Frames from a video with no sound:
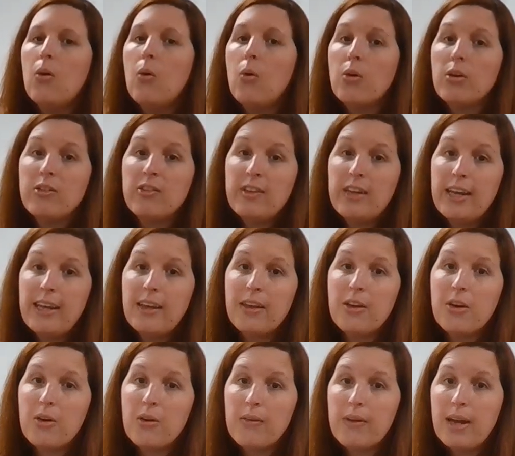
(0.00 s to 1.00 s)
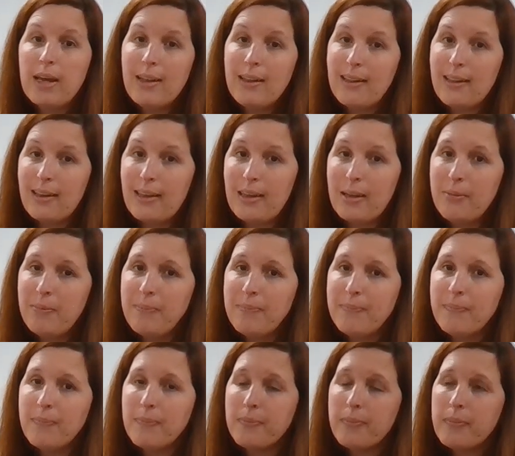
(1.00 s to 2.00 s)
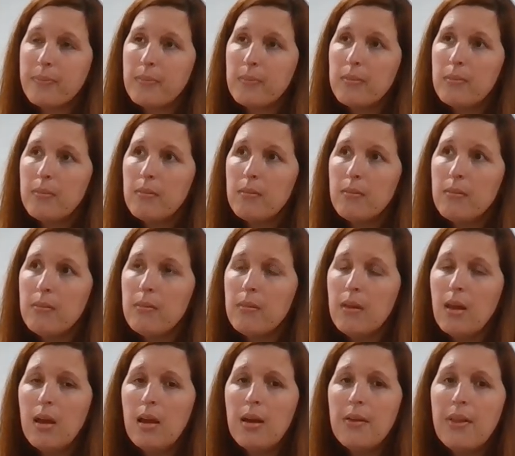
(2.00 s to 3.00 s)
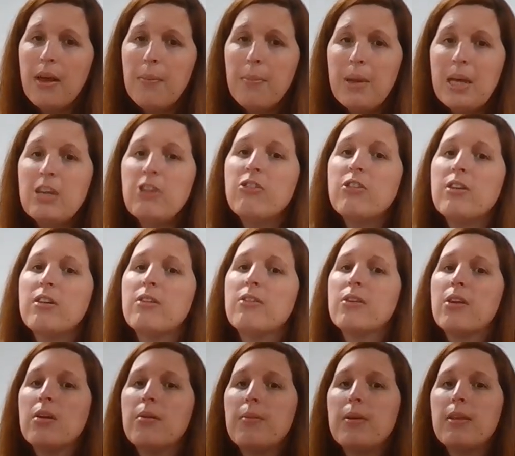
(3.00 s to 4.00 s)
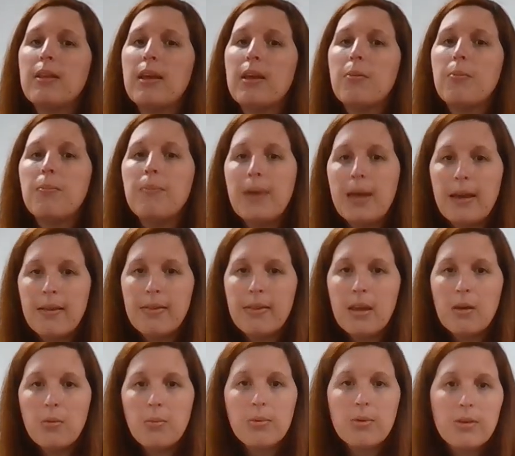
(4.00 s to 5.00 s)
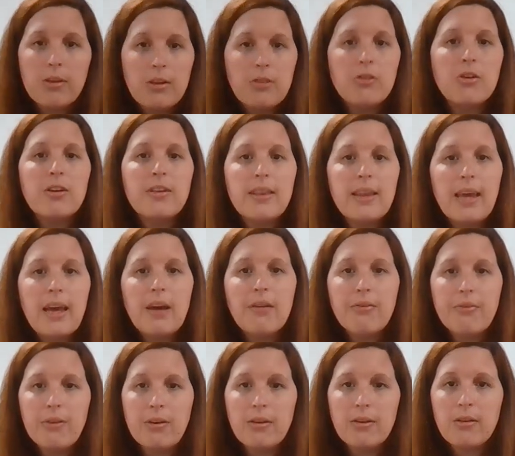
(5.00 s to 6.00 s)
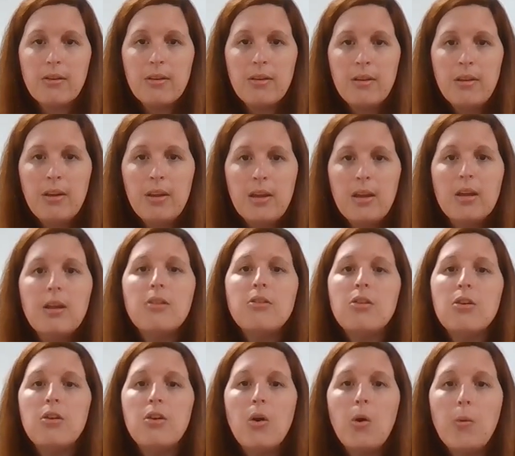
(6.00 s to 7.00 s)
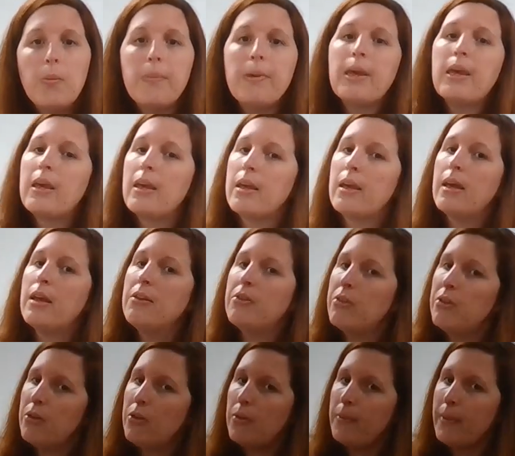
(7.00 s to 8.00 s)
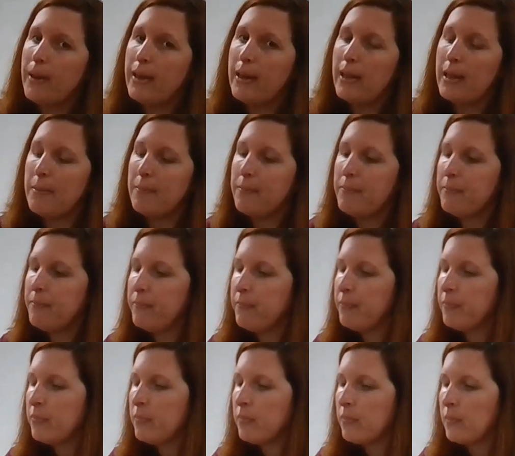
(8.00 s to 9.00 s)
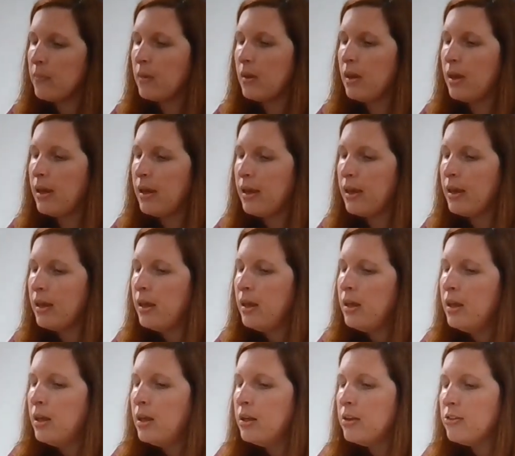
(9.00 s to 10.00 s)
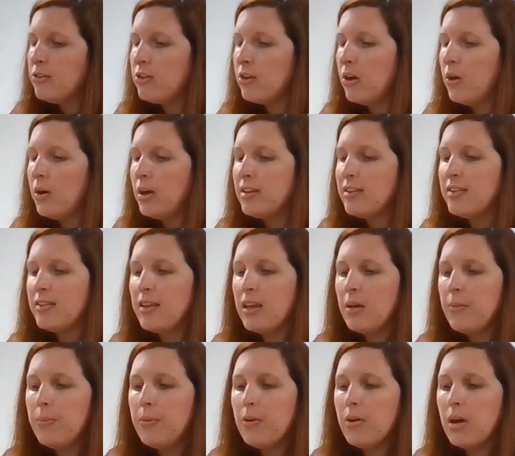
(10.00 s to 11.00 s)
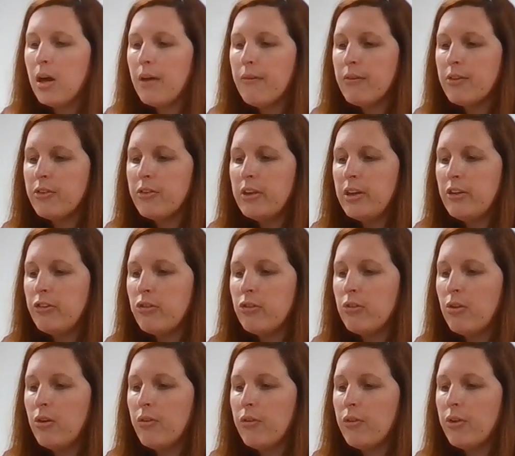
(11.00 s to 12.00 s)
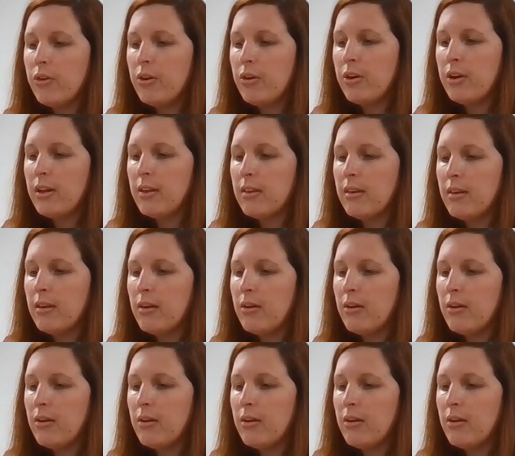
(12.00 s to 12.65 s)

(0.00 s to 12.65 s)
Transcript: or say it correctly, that patient is going to be like, man, they really took the effort to know me and to know my name. Okay? So a sample conversation heard